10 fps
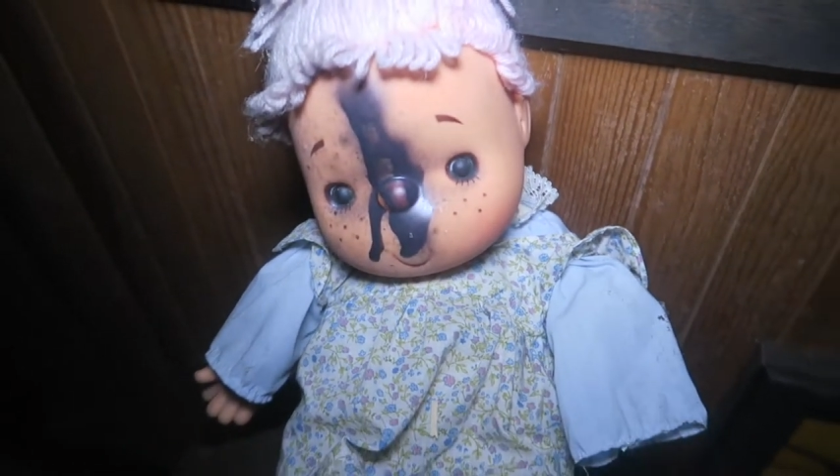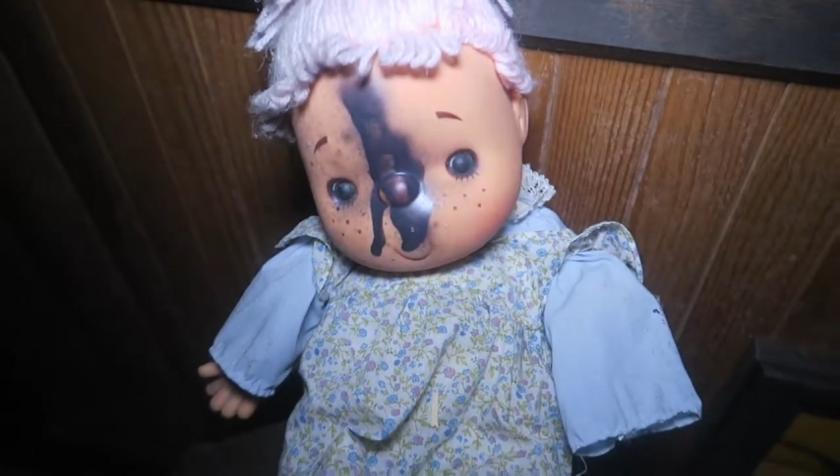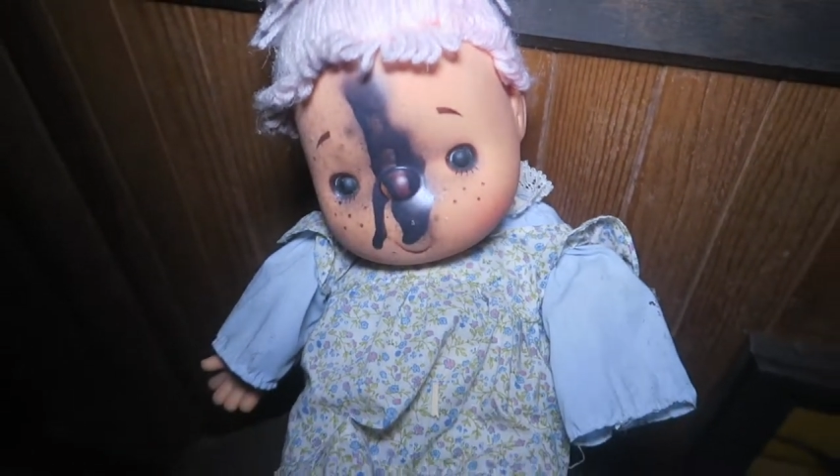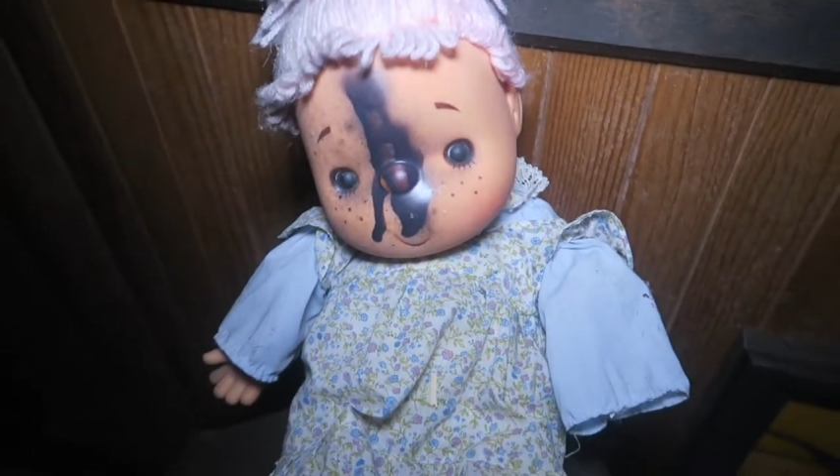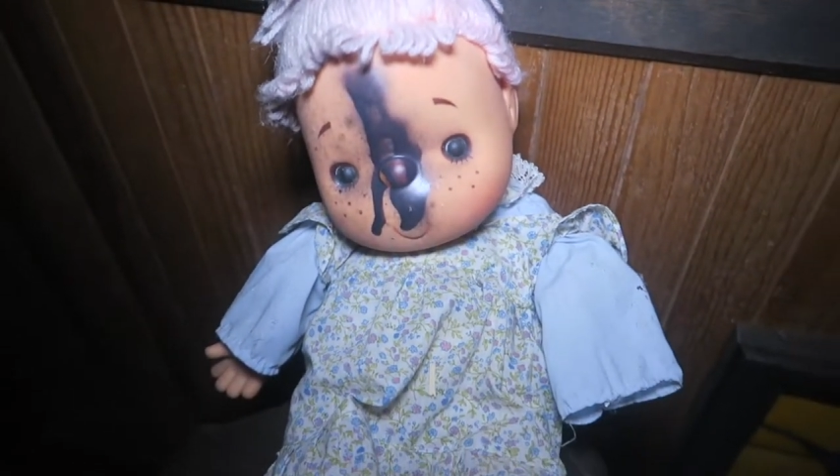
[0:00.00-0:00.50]

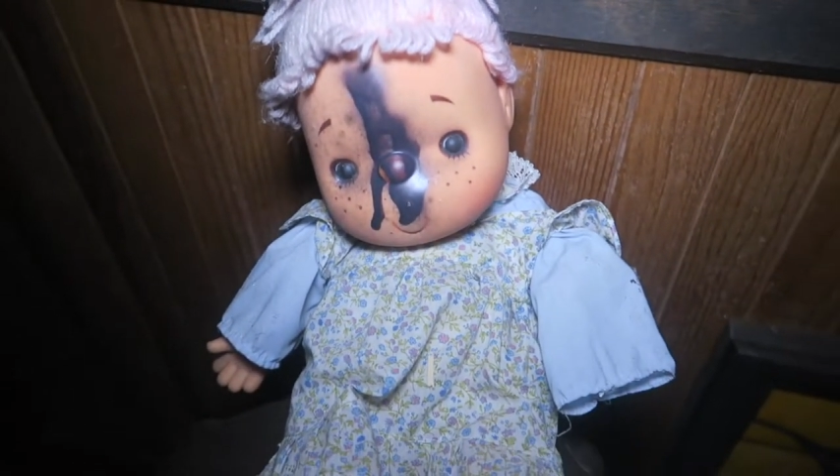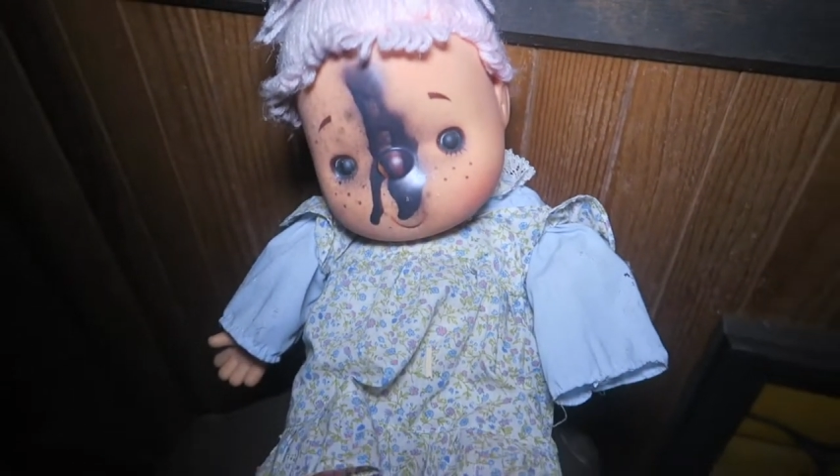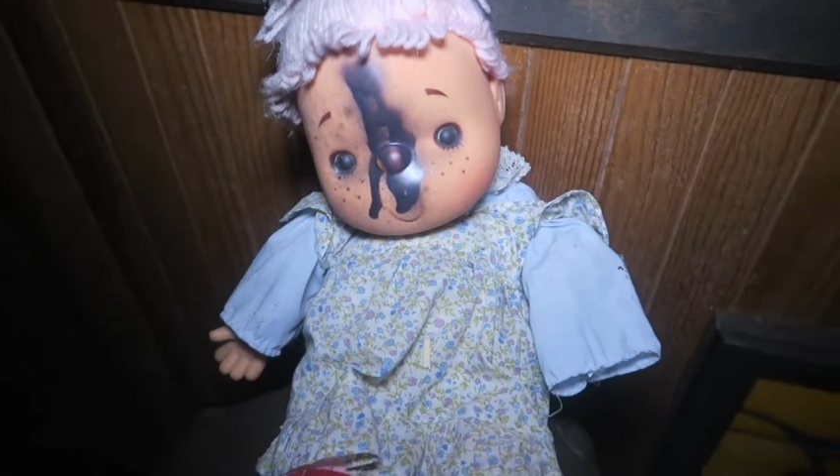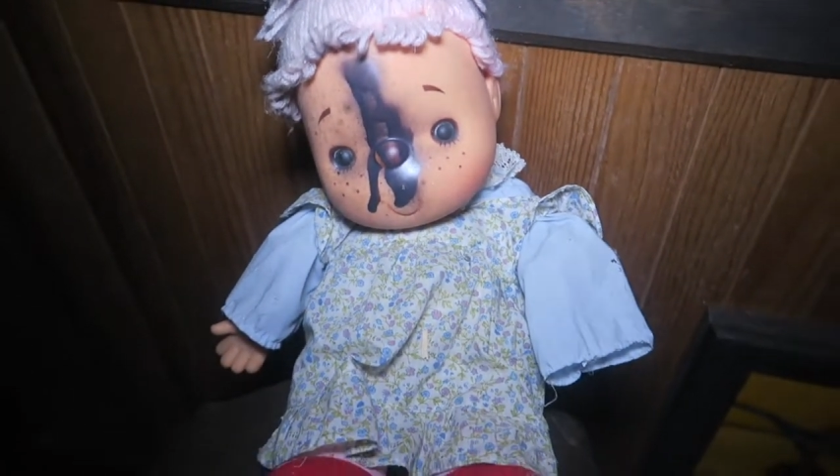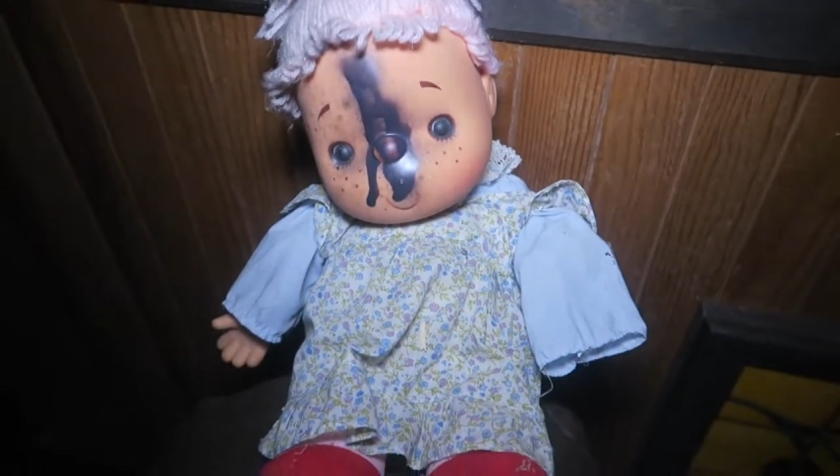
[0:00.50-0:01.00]

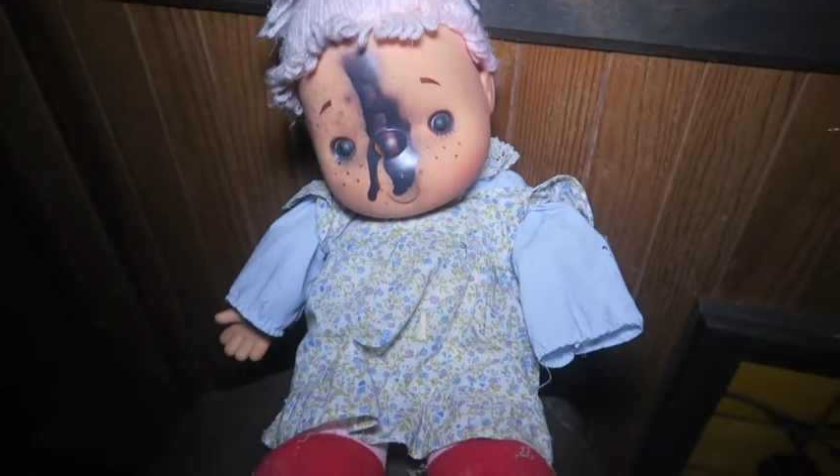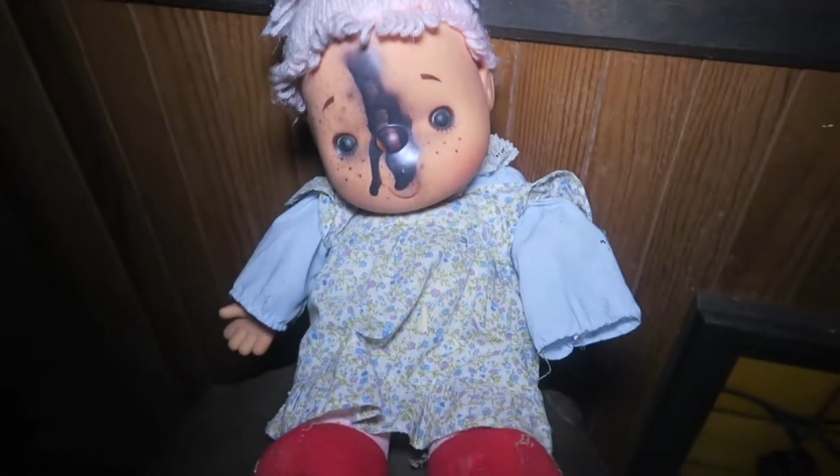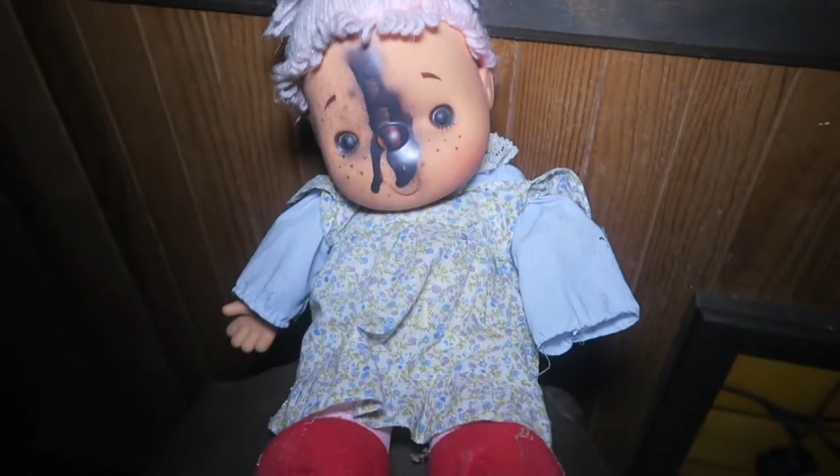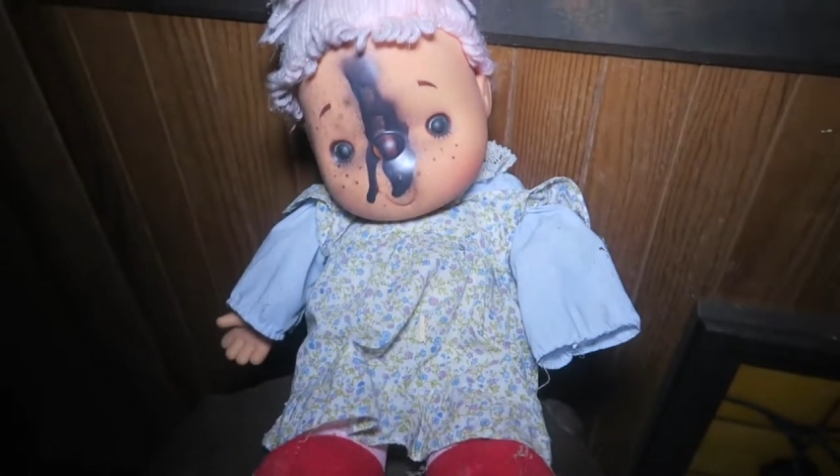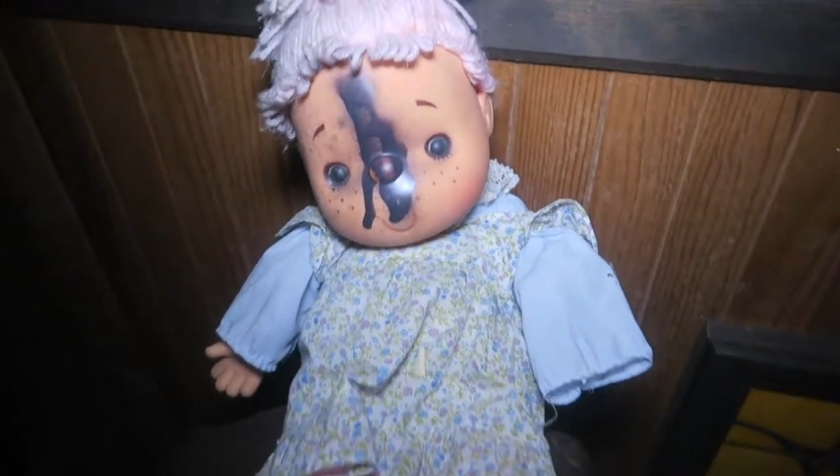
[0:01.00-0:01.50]
Damn.
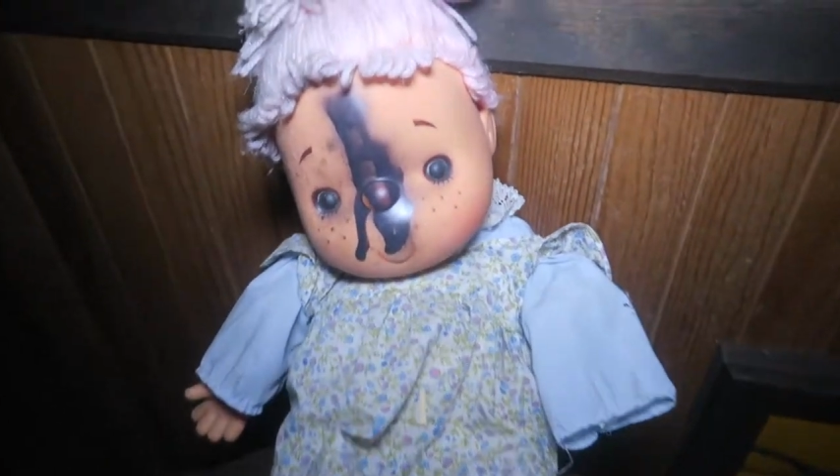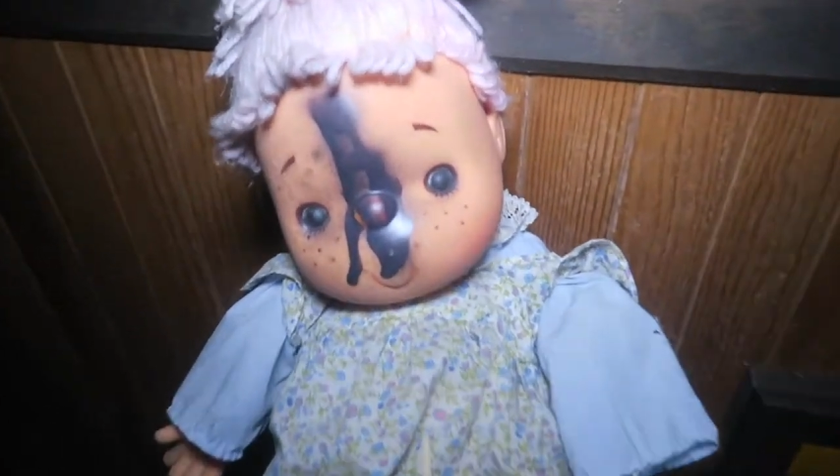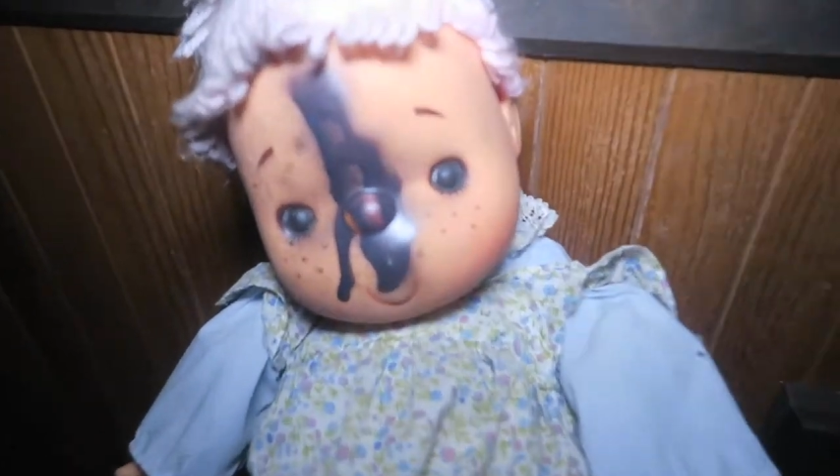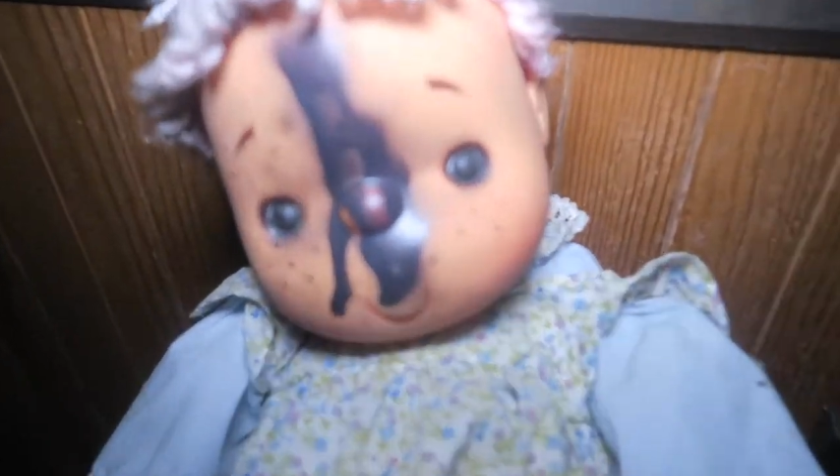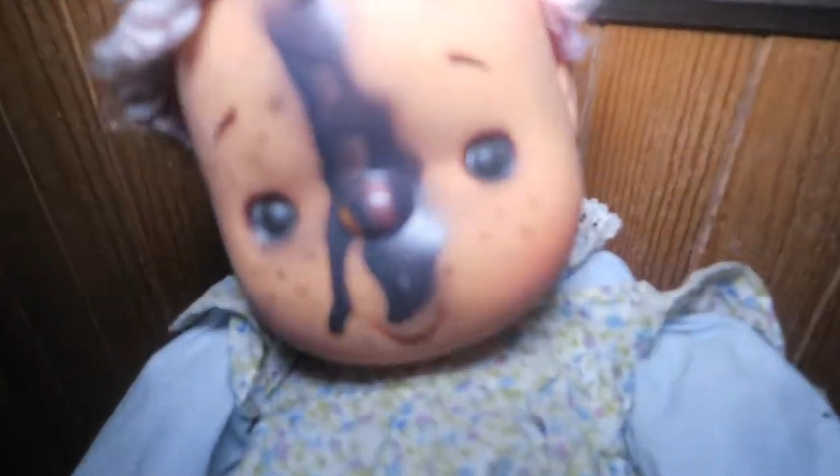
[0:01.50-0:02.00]

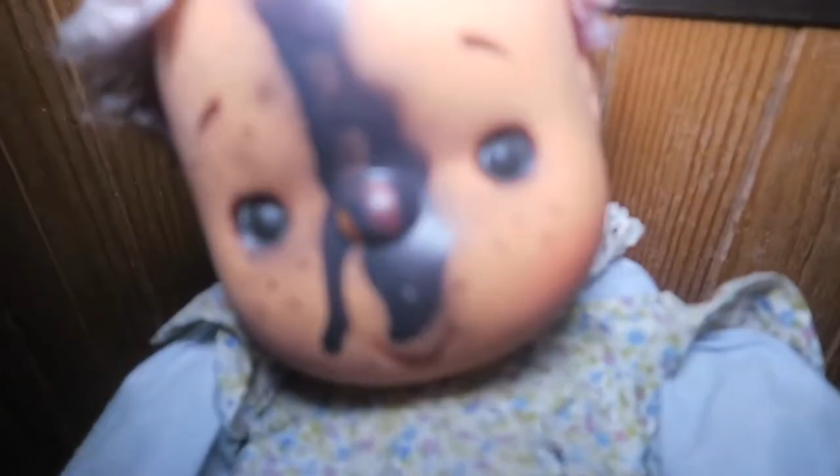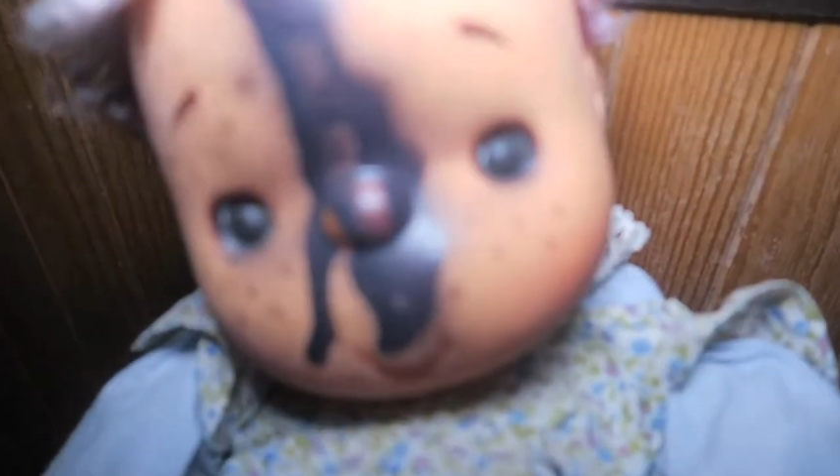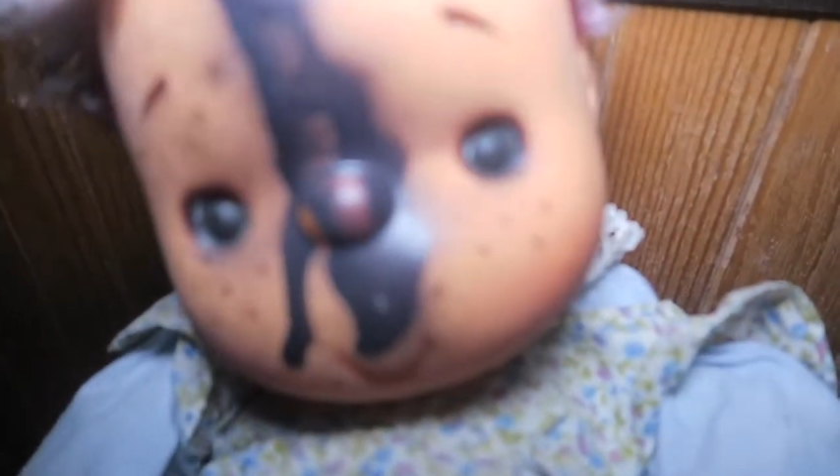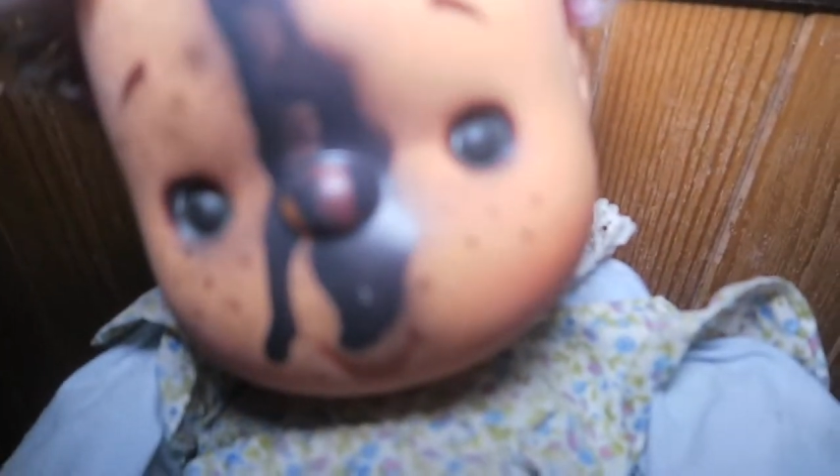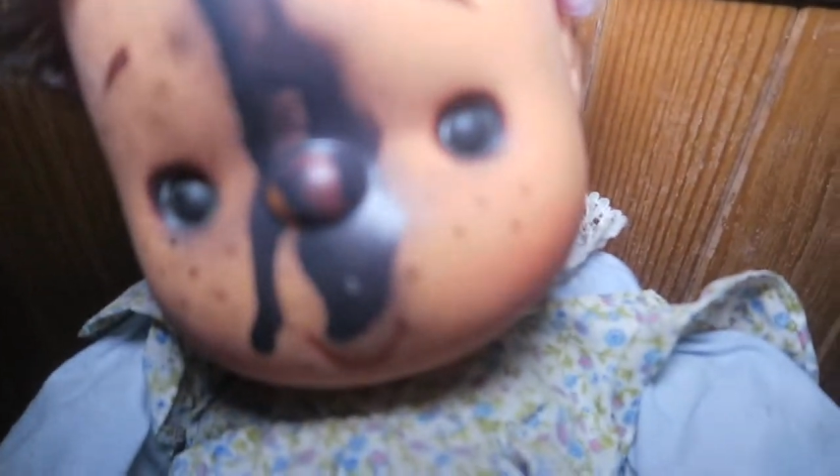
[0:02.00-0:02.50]
What happened to
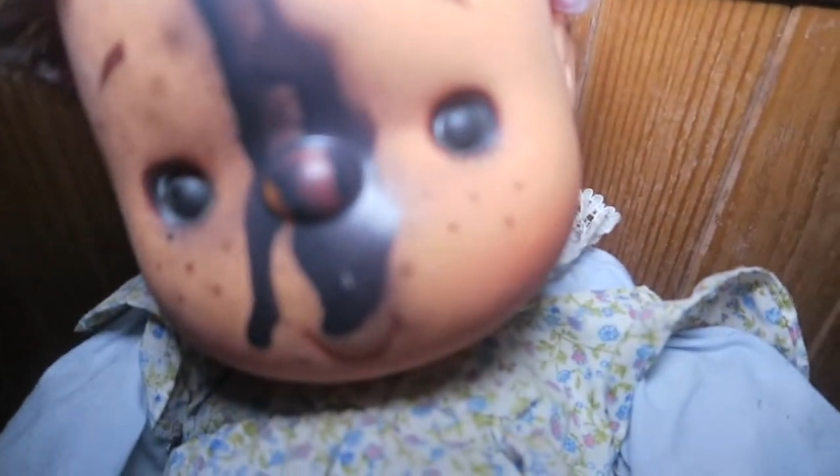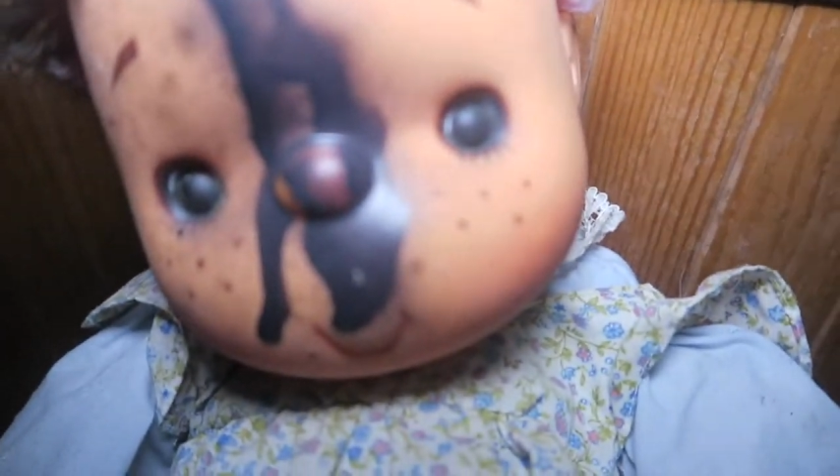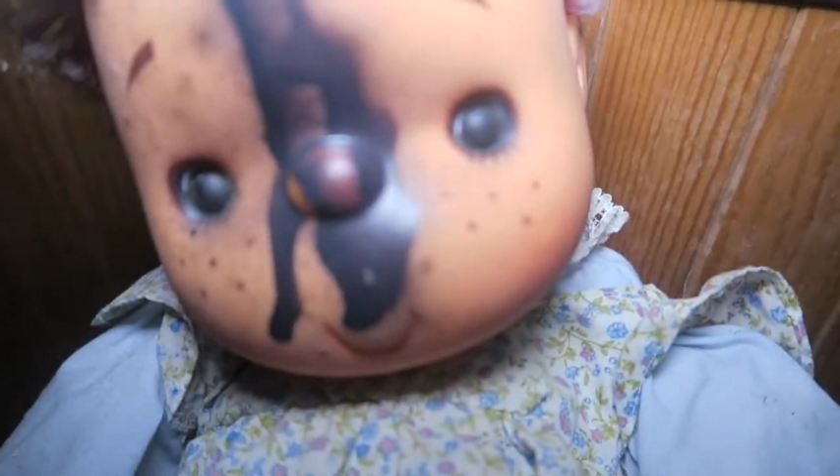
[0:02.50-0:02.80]
her face?